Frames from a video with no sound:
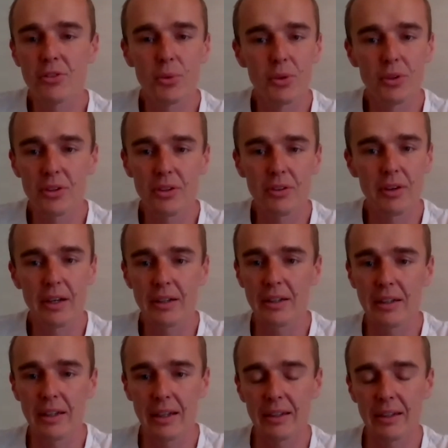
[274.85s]
to integrate
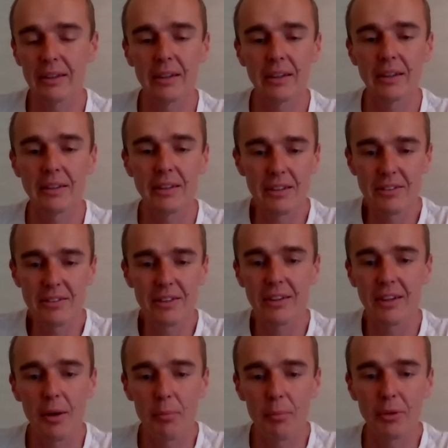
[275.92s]
it, and that's
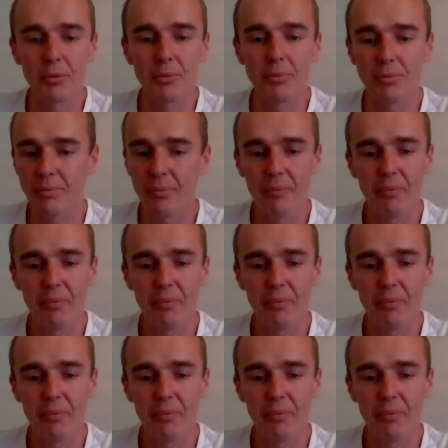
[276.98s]
it. I mean,